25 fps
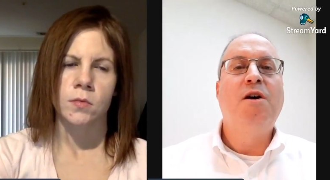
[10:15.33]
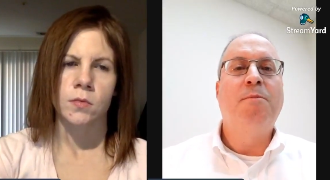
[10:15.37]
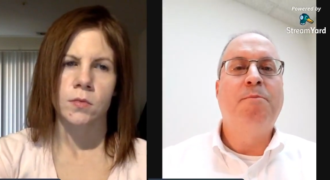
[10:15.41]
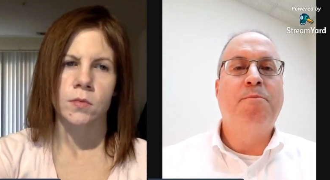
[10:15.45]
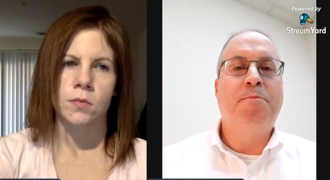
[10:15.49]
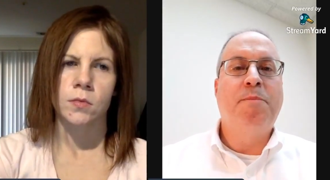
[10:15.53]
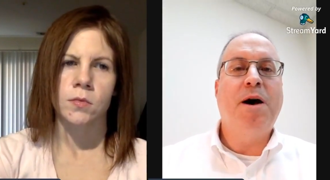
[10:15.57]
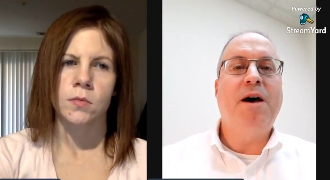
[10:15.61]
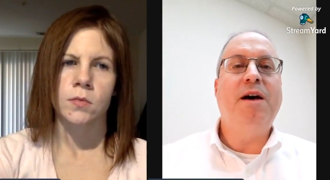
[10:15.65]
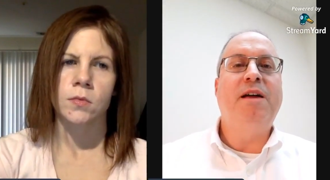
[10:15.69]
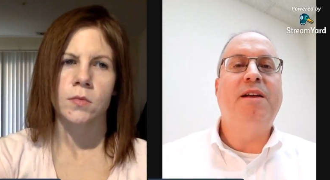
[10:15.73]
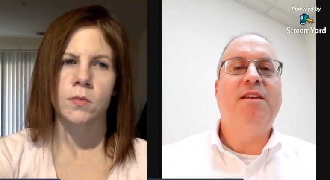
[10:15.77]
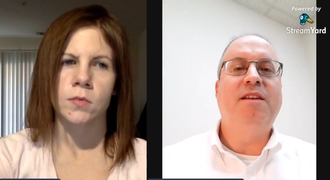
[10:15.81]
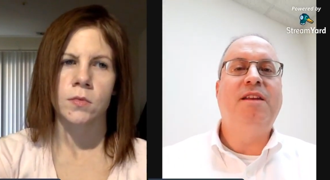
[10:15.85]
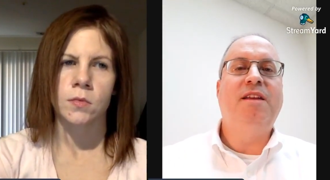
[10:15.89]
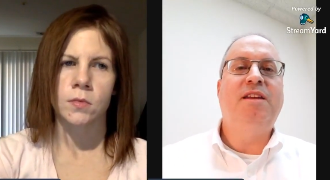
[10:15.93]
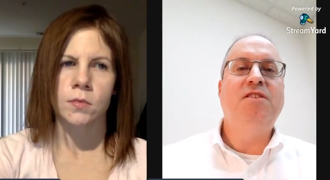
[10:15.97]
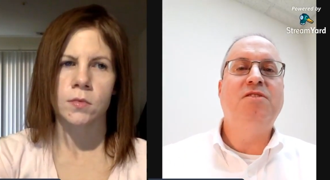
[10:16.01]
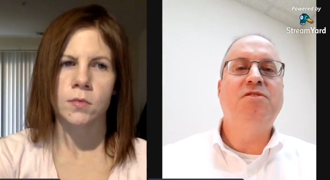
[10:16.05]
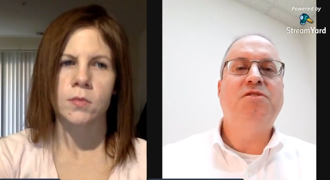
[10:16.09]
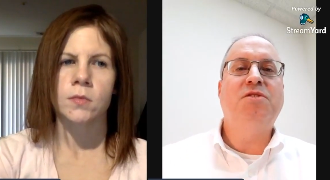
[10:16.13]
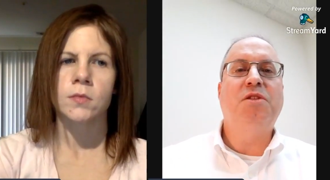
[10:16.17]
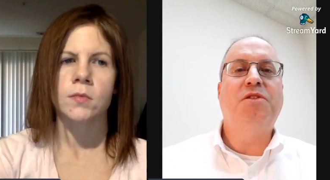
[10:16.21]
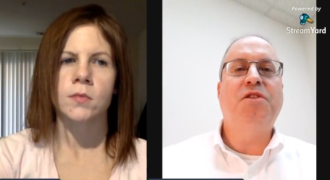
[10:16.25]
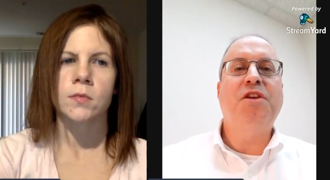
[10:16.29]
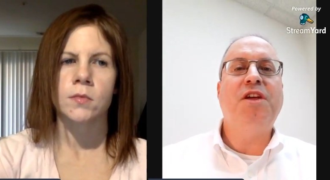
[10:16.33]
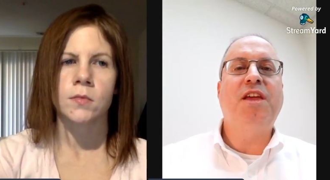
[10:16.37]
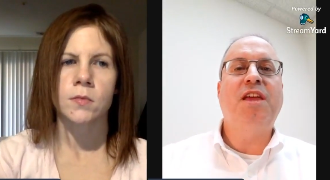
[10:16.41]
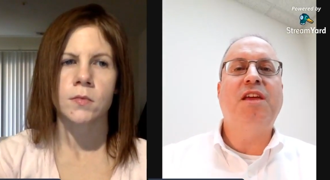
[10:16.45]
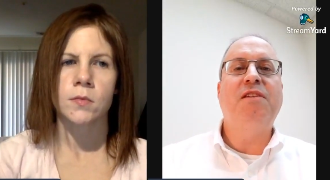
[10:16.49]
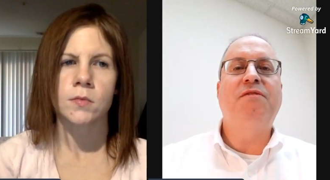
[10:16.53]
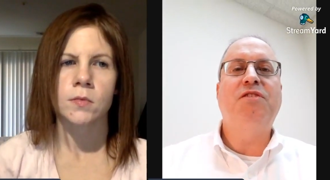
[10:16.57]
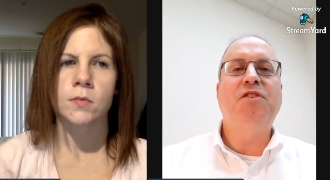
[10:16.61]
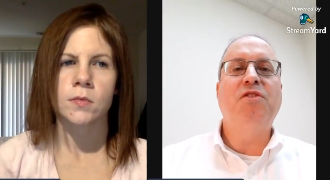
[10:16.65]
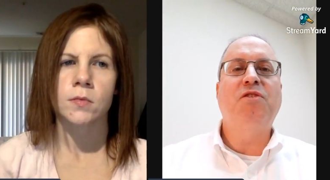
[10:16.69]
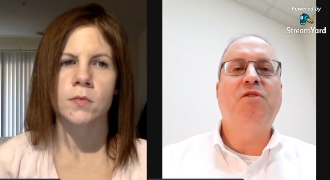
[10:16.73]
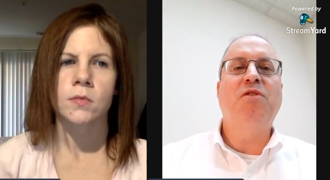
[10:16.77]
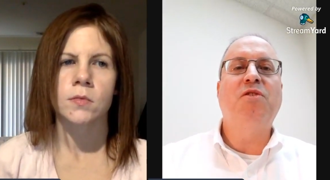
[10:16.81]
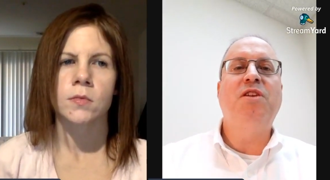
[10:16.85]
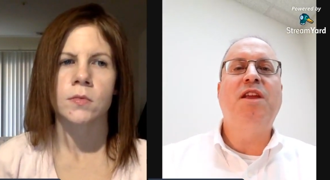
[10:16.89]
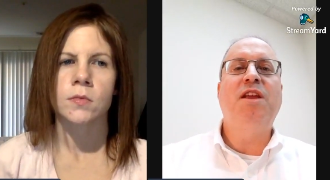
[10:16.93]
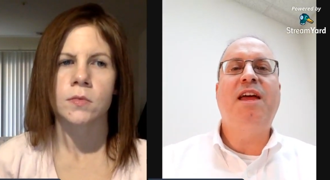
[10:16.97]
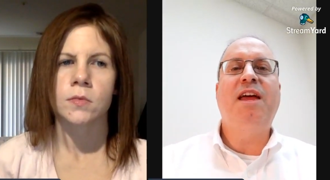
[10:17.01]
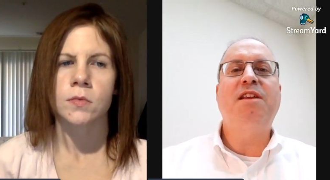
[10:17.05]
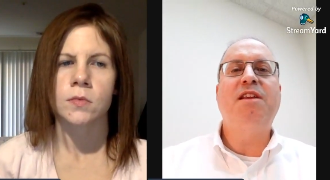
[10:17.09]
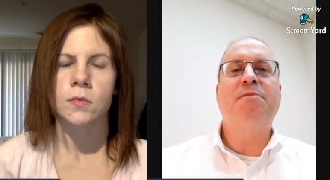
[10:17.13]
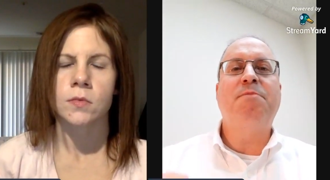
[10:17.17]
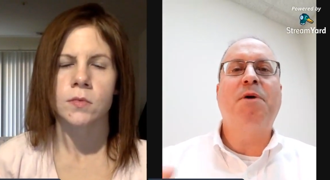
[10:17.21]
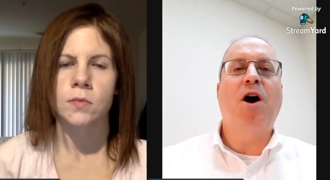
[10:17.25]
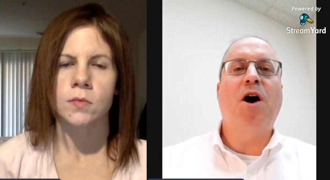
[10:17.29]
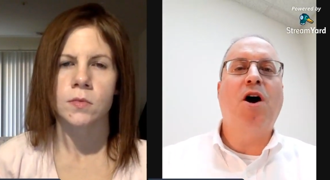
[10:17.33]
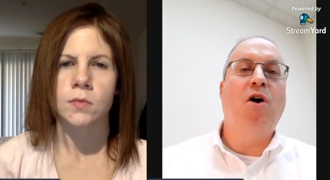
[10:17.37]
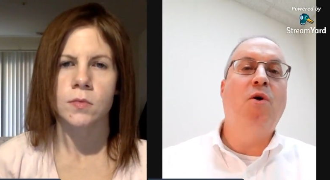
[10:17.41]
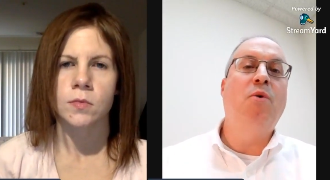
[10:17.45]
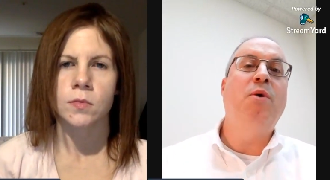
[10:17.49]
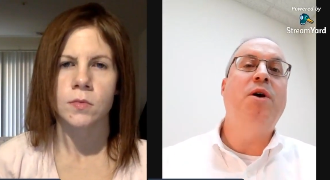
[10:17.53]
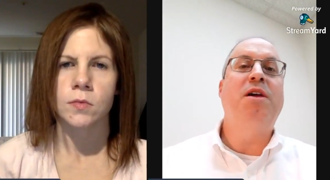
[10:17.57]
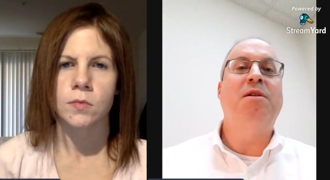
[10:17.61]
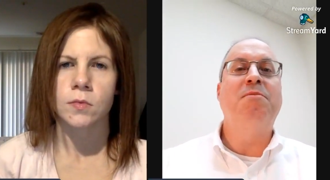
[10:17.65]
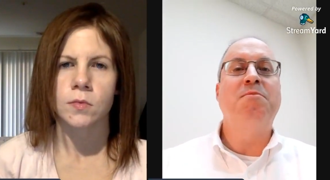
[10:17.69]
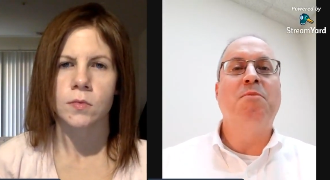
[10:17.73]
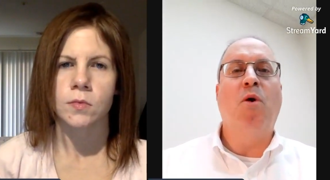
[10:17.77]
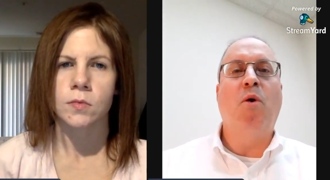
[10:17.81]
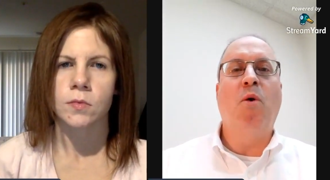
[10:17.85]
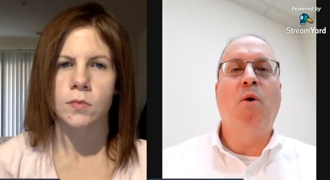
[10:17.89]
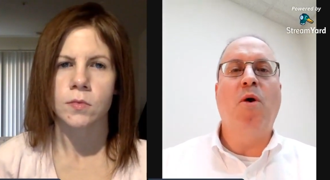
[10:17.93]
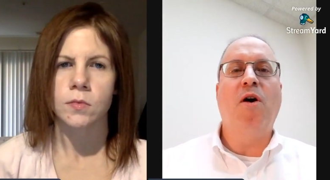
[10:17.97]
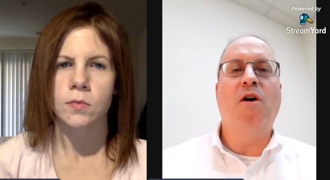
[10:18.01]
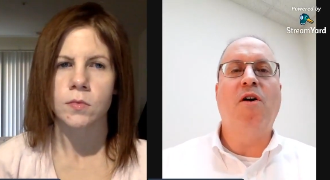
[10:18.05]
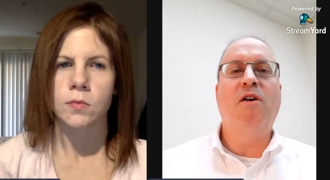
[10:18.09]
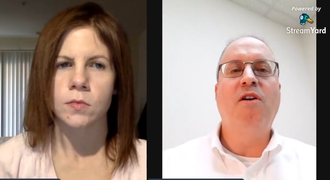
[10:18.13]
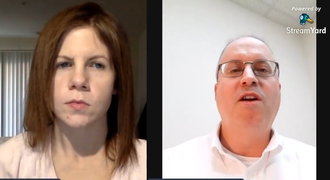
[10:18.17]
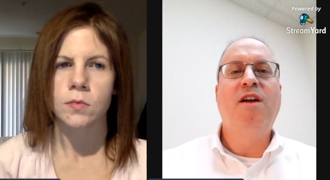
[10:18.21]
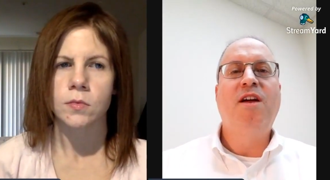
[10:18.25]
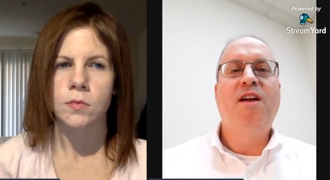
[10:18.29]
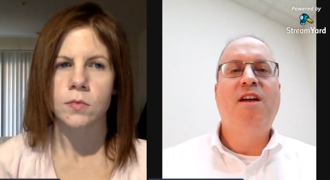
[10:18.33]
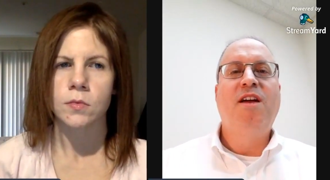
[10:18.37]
Speaker 1: But here's the thing, if you're going to end up owing more,